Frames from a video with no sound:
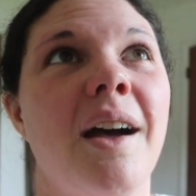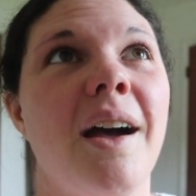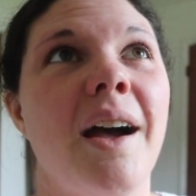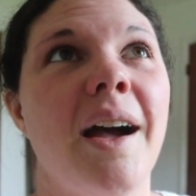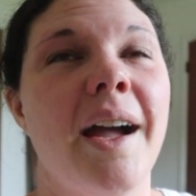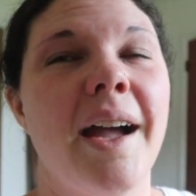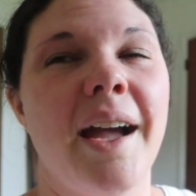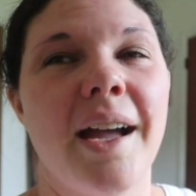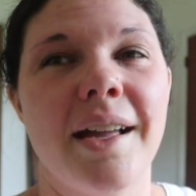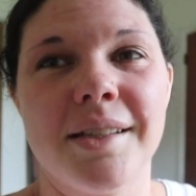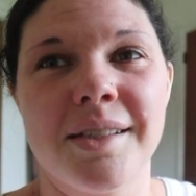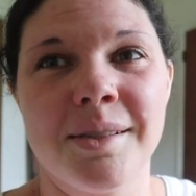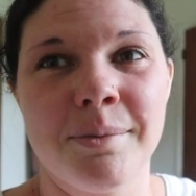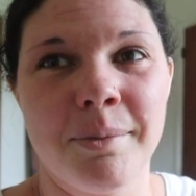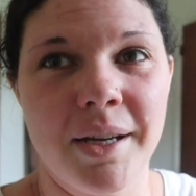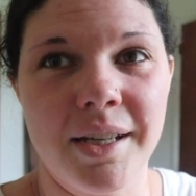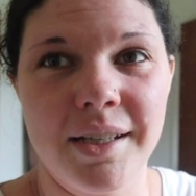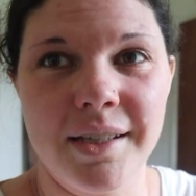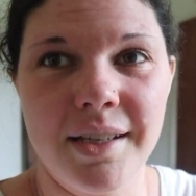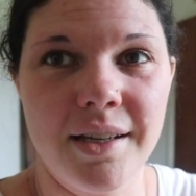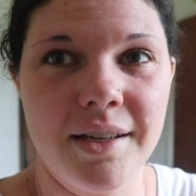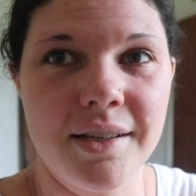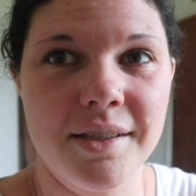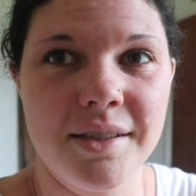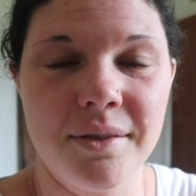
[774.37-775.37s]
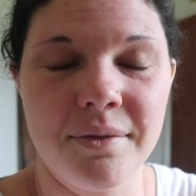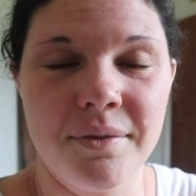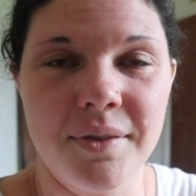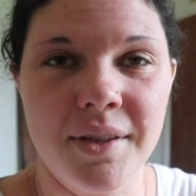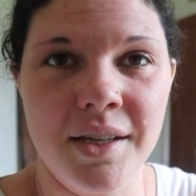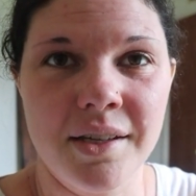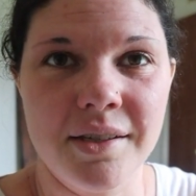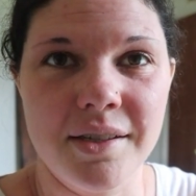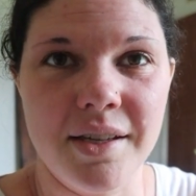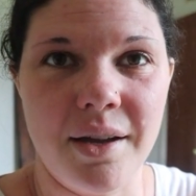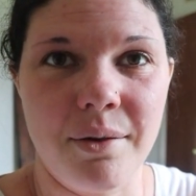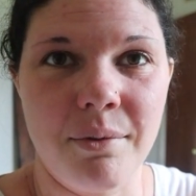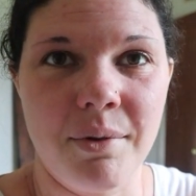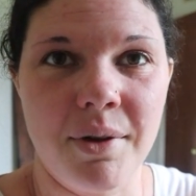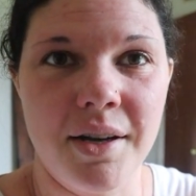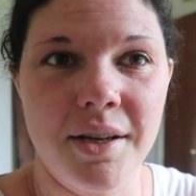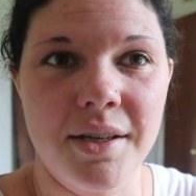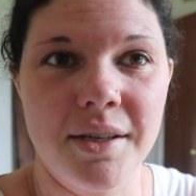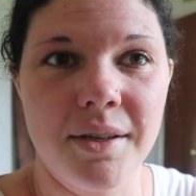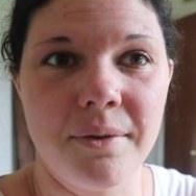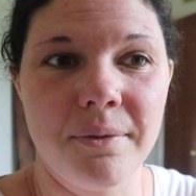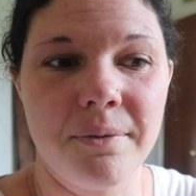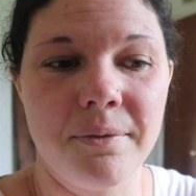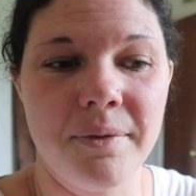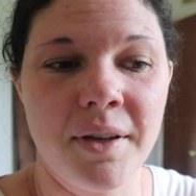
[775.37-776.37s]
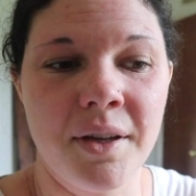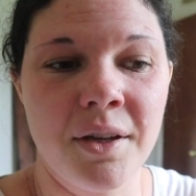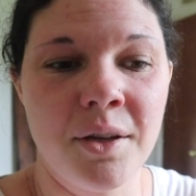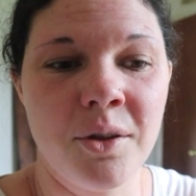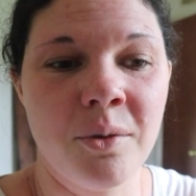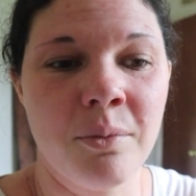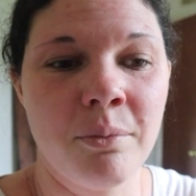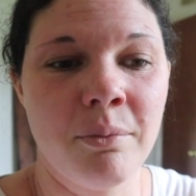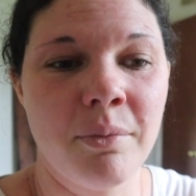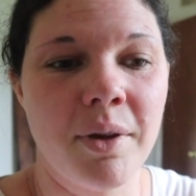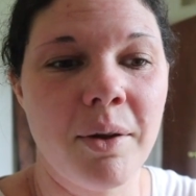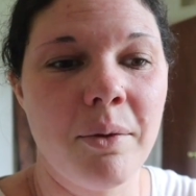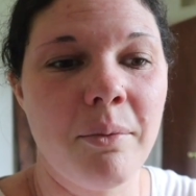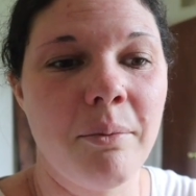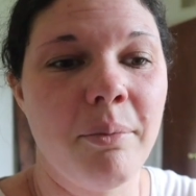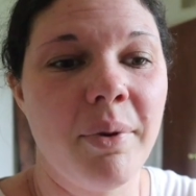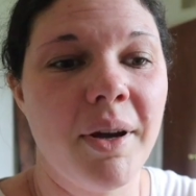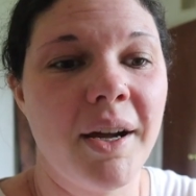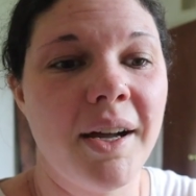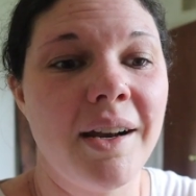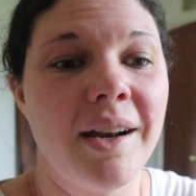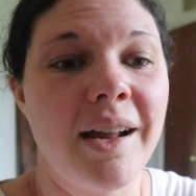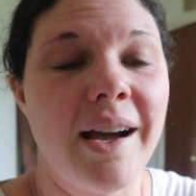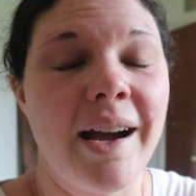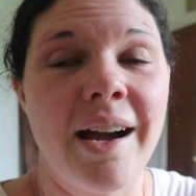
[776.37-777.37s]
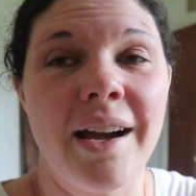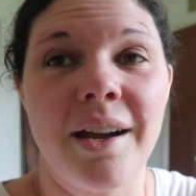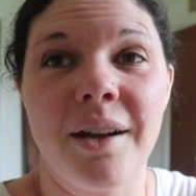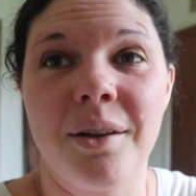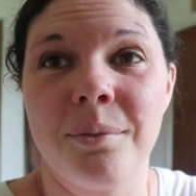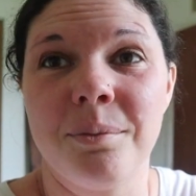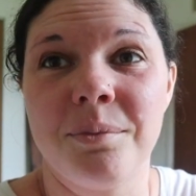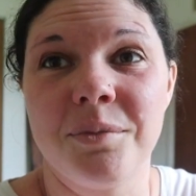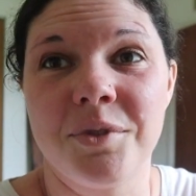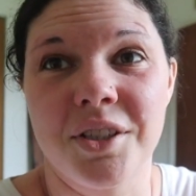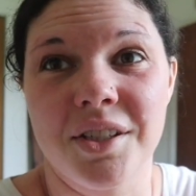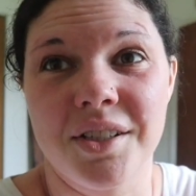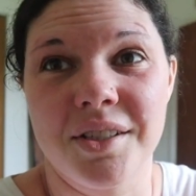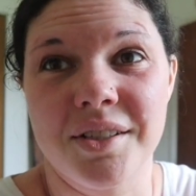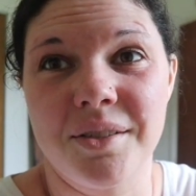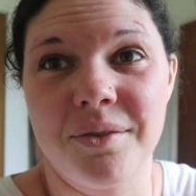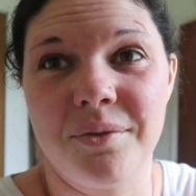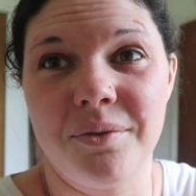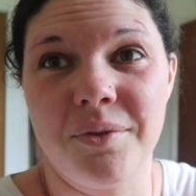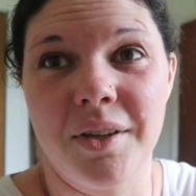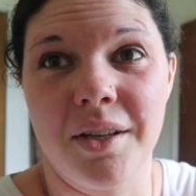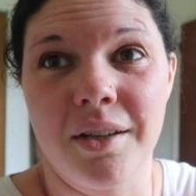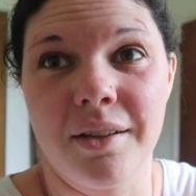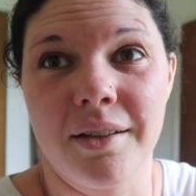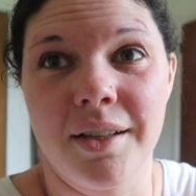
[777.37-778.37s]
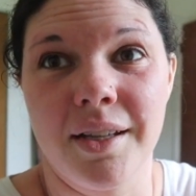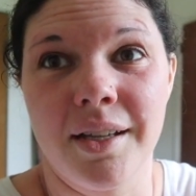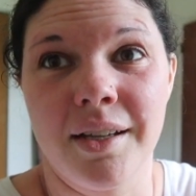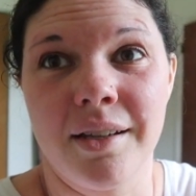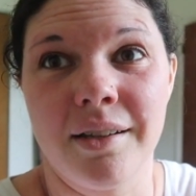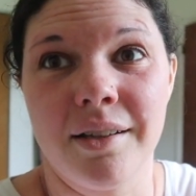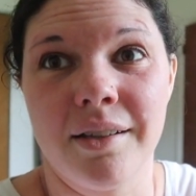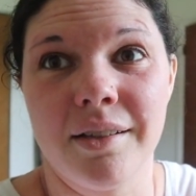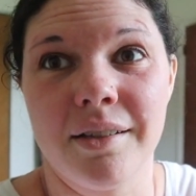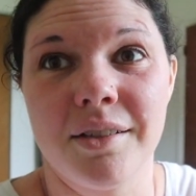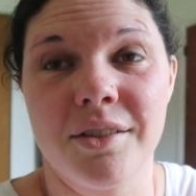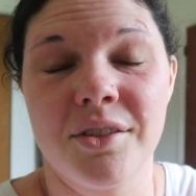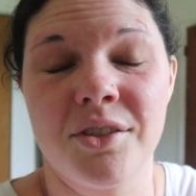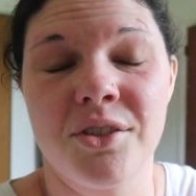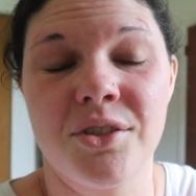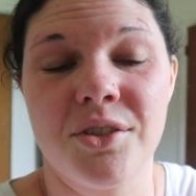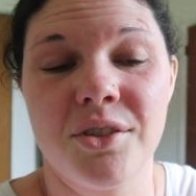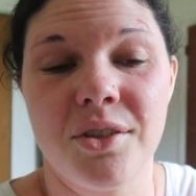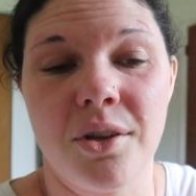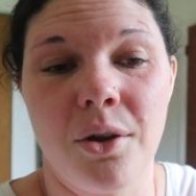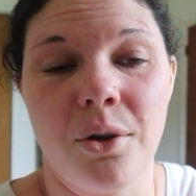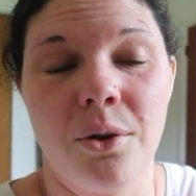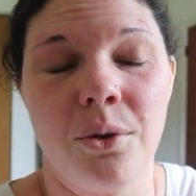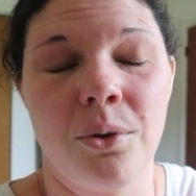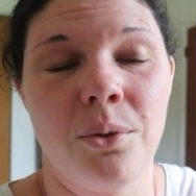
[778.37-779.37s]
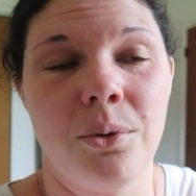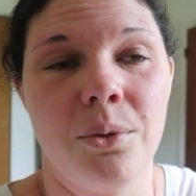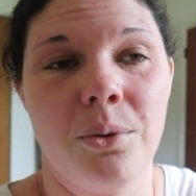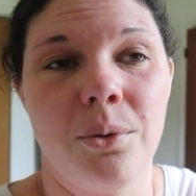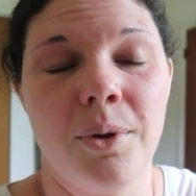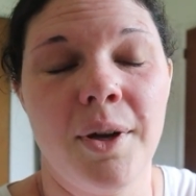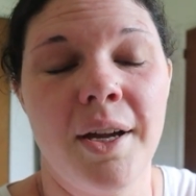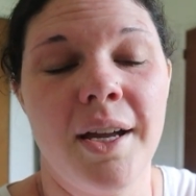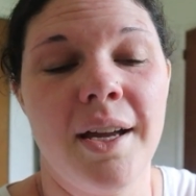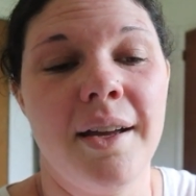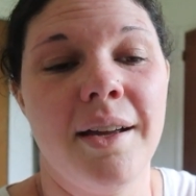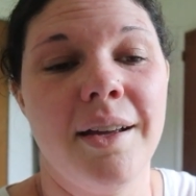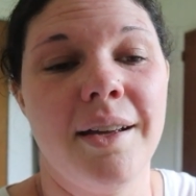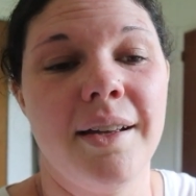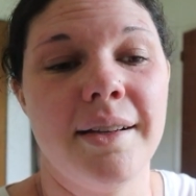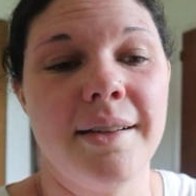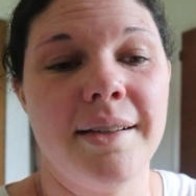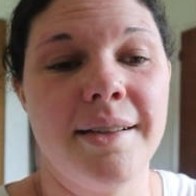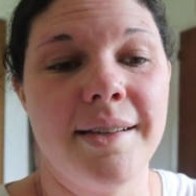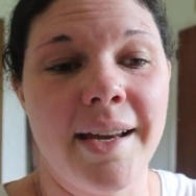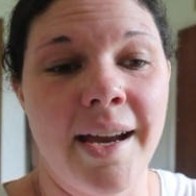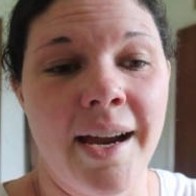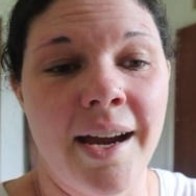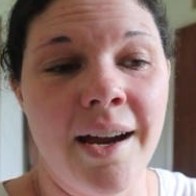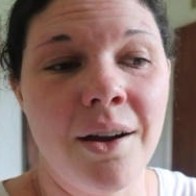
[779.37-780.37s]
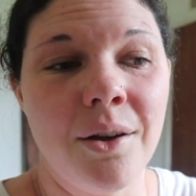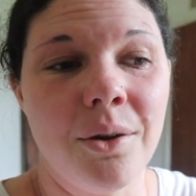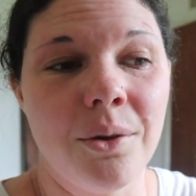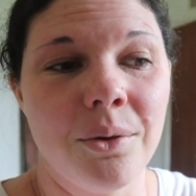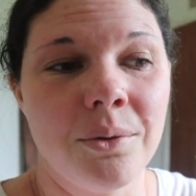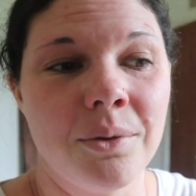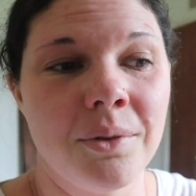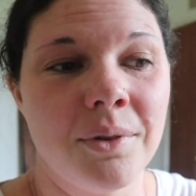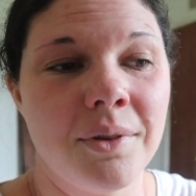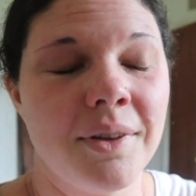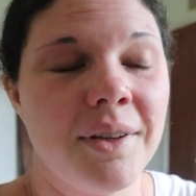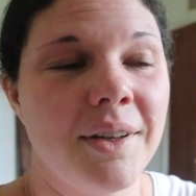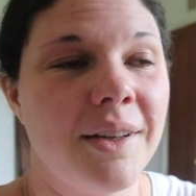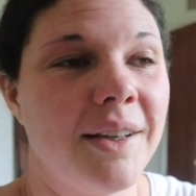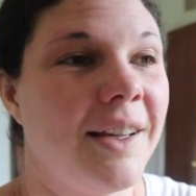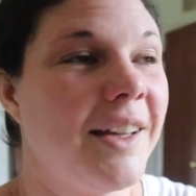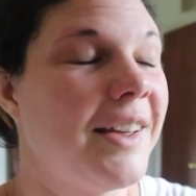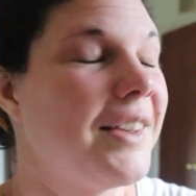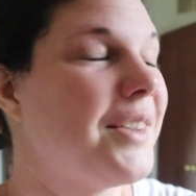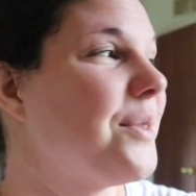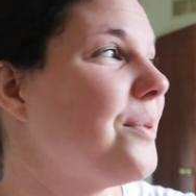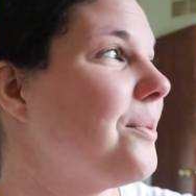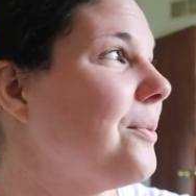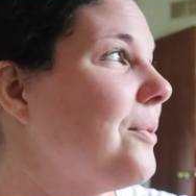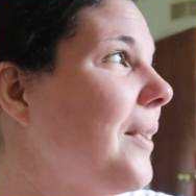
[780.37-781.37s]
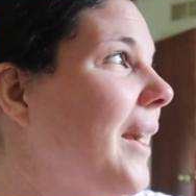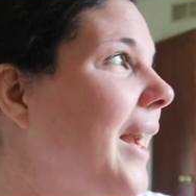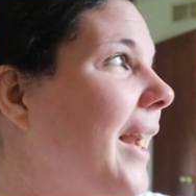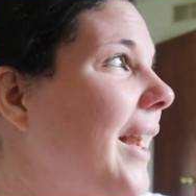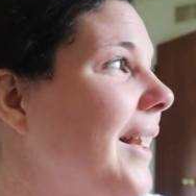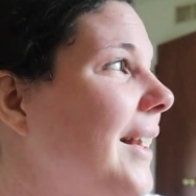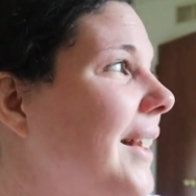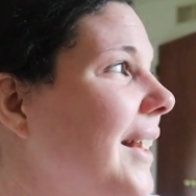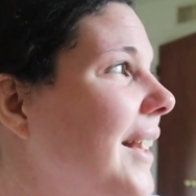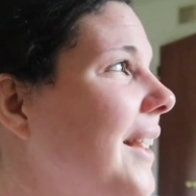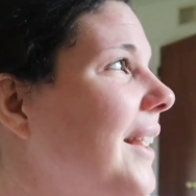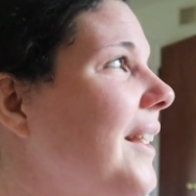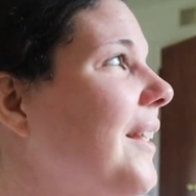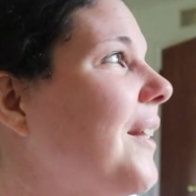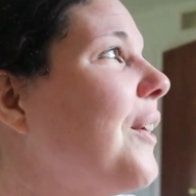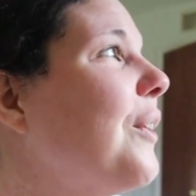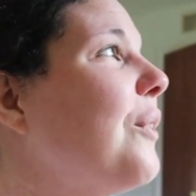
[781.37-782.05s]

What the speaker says: I had some ideas of things I wanted to film, but I'm just feeling so down. It's rainy,